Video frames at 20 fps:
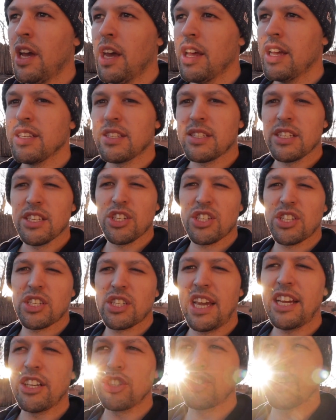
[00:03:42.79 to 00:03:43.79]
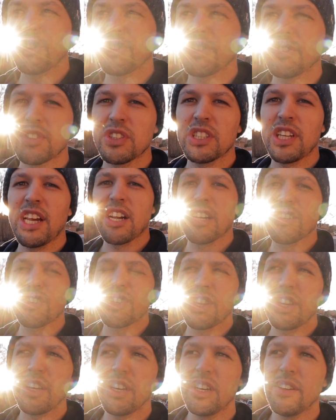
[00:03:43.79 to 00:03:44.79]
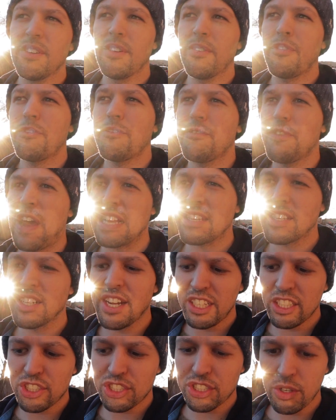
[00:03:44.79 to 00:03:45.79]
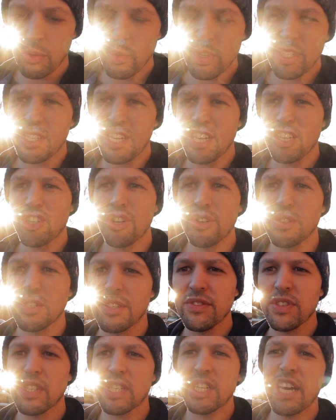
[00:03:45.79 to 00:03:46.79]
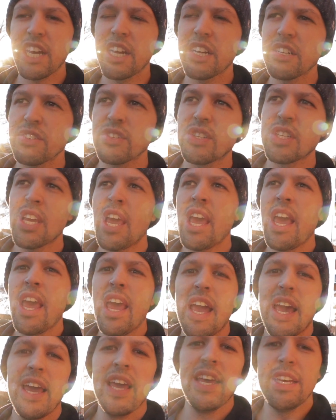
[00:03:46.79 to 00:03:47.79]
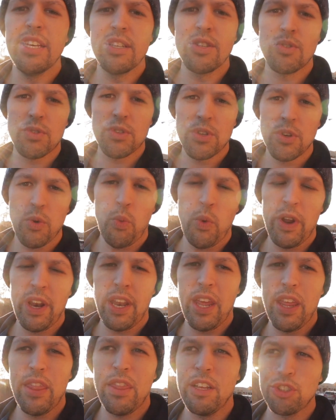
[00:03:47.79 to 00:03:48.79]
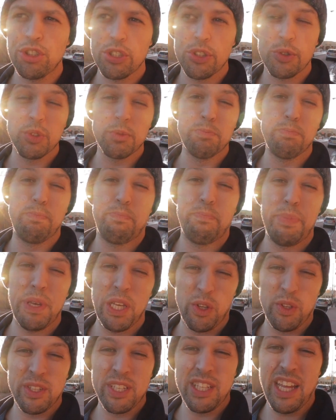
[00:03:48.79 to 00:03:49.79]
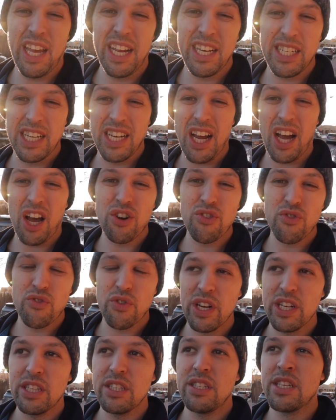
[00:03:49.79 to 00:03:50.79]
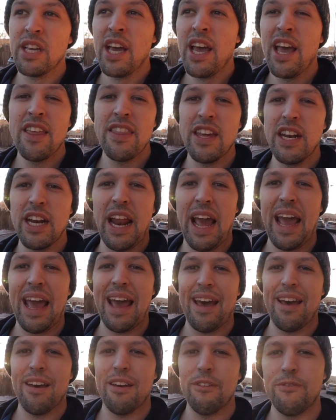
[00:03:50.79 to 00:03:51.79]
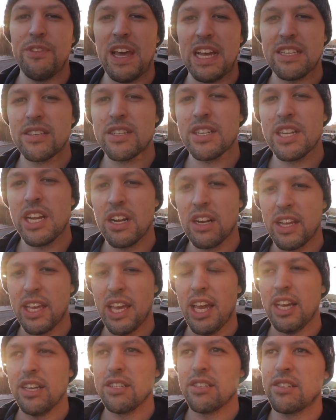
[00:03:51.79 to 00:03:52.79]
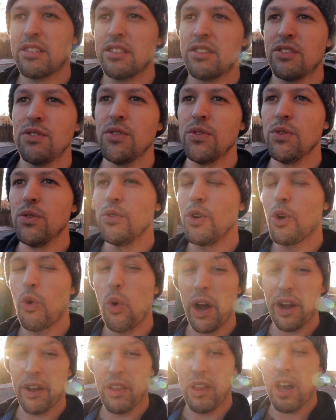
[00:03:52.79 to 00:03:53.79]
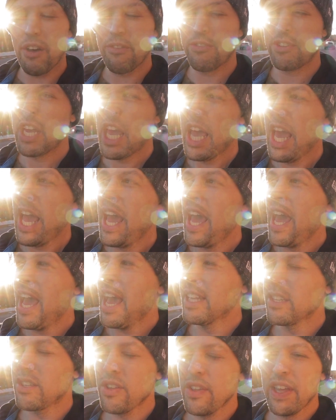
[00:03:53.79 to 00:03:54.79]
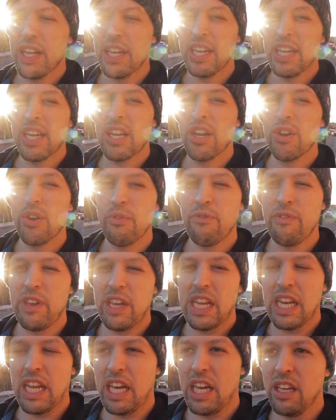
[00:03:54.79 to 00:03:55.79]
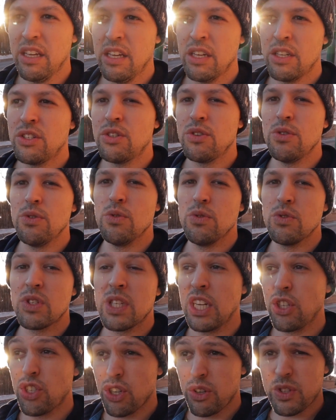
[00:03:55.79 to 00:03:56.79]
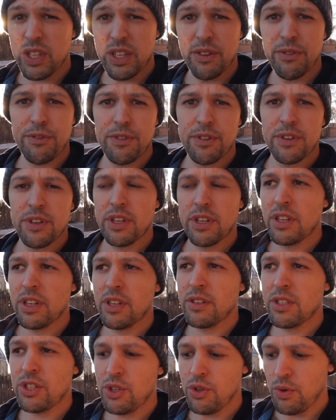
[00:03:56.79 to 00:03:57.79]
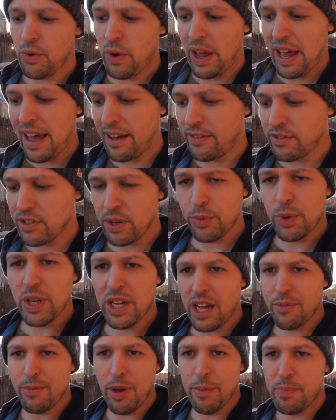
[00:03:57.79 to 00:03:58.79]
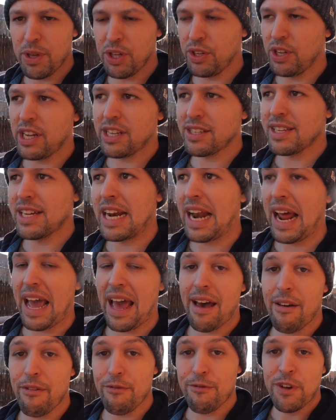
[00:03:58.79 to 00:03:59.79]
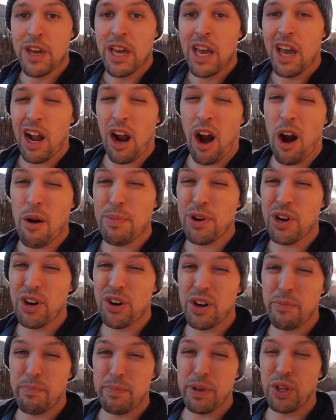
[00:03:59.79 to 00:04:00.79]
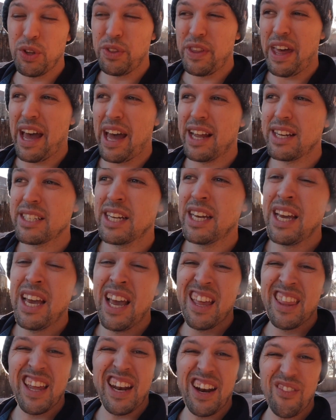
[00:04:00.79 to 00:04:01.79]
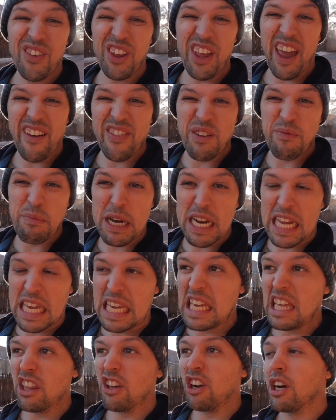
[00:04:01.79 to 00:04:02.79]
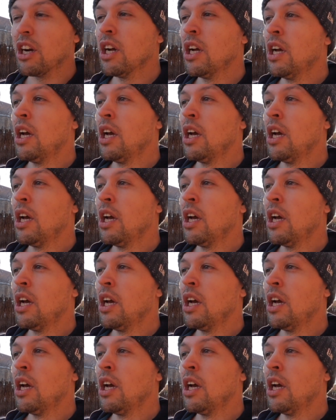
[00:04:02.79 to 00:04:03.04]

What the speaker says: It's the St. Joseph Stairs, and the fascination with St. Joseph Stairs is when the church was built in the 1800s, they didn't have that staircase to the choir loft. And so they did a novena to St. Joseph to have someone come and build it because they didn't have a carpenter to build that. They didn't really have the money either.